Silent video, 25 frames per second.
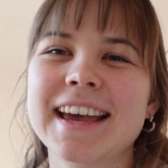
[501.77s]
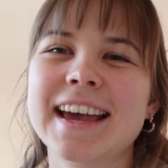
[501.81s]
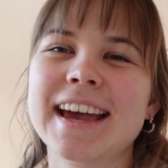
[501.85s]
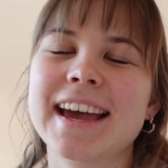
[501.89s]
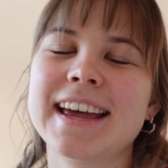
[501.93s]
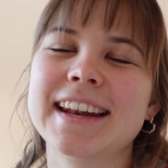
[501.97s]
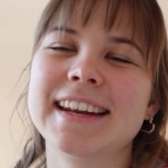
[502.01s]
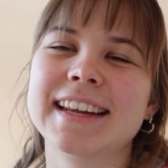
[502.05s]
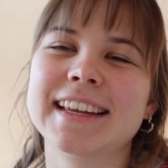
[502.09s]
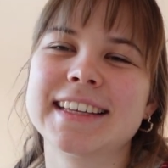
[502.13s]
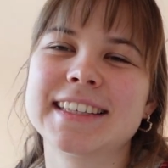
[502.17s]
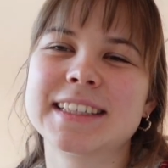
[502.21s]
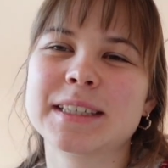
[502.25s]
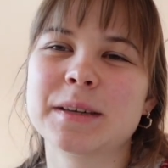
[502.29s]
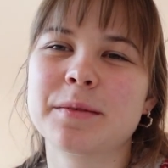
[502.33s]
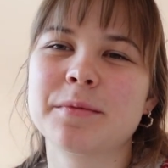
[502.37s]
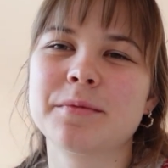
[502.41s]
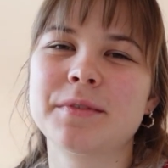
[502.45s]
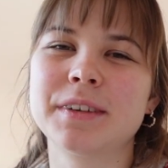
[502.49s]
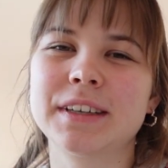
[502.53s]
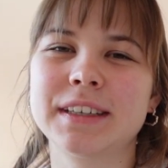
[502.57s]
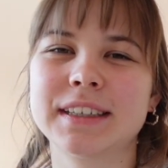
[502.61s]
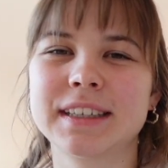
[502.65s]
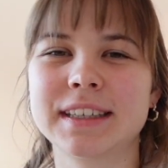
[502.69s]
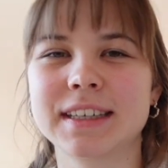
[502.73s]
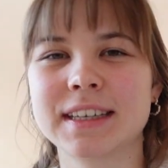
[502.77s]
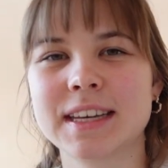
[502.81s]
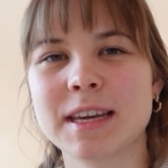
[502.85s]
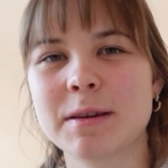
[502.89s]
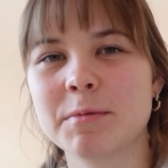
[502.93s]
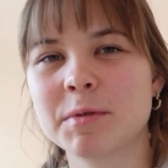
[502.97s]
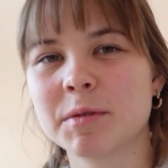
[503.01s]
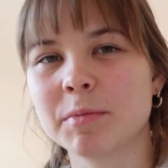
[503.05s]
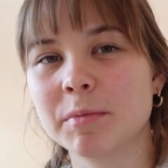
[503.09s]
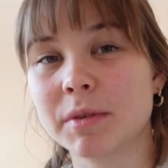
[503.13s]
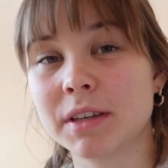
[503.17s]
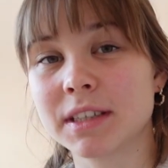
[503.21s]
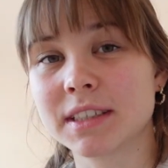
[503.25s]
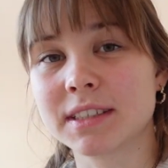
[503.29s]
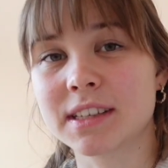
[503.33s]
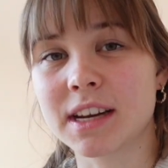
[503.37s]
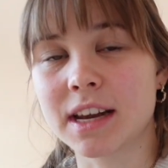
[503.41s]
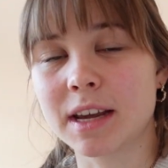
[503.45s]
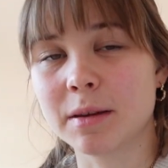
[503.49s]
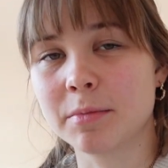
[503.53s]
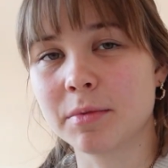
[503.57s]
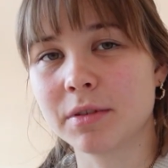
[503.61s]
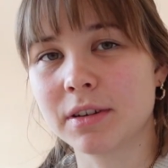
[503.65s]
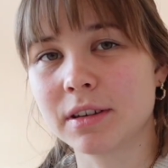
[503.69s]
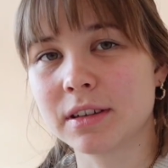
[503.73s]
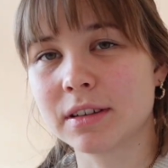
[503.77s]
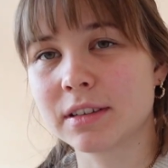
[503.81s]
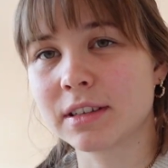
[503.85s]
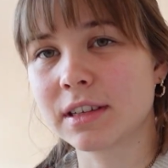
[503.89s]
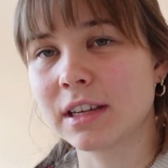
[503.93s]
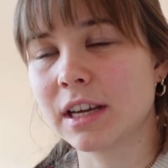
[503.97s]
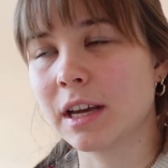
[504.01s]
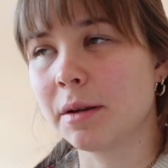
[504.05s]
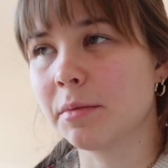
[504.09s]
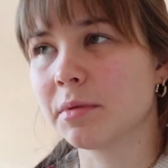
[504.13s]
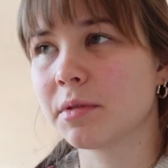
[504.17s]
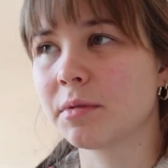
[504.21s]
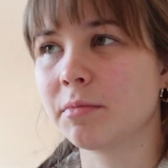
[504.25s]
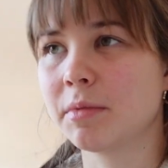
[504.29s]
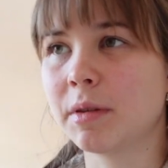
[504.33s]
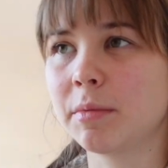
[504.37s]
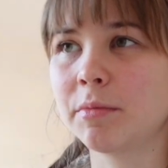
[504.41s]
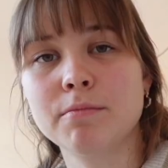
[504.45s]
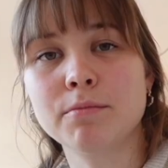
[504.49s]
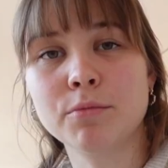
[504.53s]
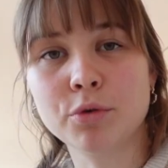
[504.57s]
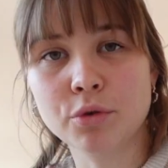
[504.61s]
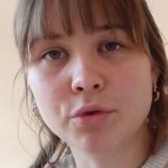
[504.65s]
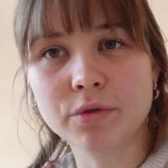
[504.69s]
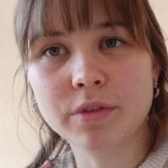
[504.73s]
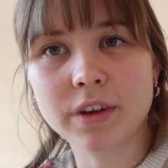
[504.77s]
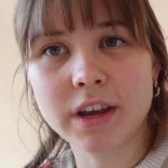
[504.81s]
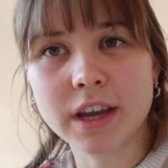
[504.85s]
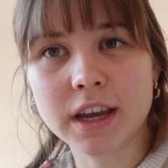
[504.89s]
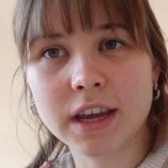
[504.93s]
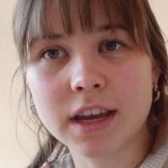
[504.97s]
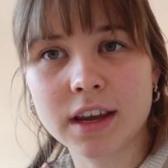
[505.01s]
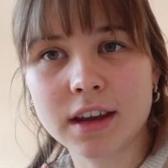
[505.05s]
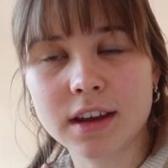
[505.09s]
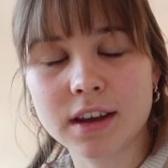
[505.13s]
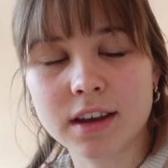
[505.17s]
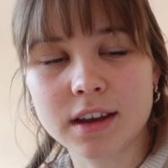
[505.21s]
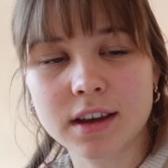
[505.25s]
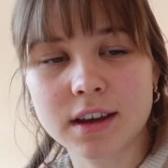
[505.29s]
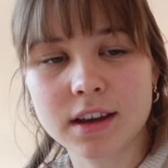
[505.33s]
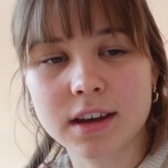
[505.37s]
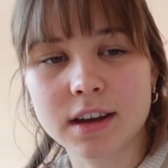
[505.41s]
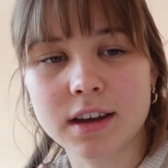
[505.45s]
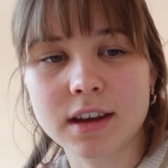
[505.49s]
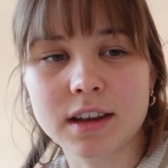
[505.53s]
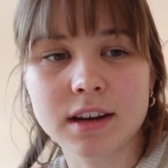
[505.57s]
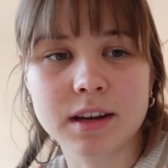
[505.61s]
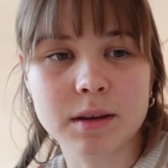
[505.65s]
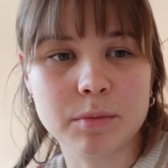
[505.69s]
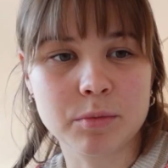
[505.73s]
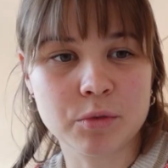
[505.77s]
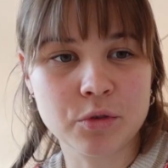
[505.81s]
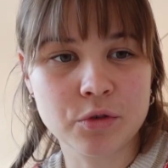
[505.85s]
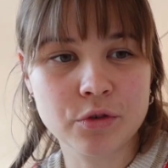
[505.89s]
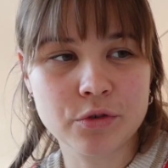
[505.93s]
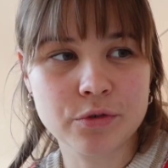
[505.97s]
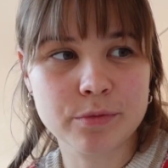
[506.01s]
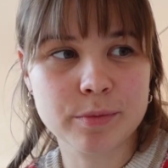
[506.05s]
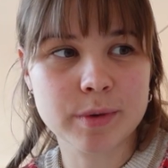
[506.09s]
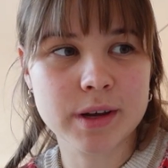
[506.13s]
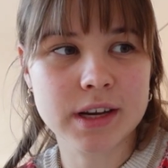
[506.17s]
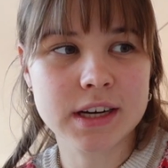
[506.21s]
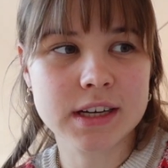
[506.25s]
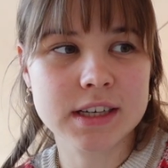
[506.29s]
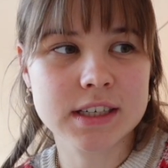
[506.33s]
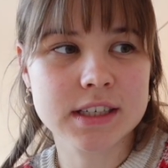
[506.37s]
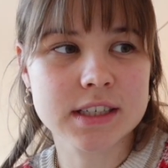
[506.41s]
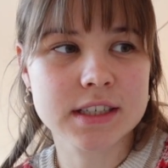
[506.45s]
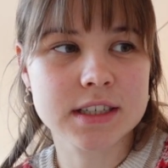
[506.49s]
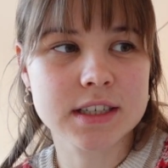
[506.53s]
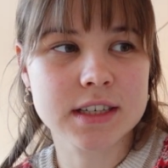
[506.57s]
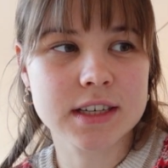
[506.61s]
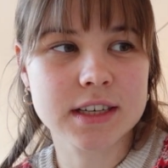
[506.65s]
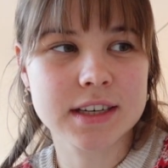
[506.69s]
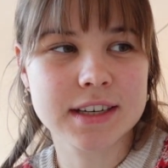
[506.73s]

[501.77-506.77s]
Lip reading: And that's something that keeps me stable, keeps me moving in the movement.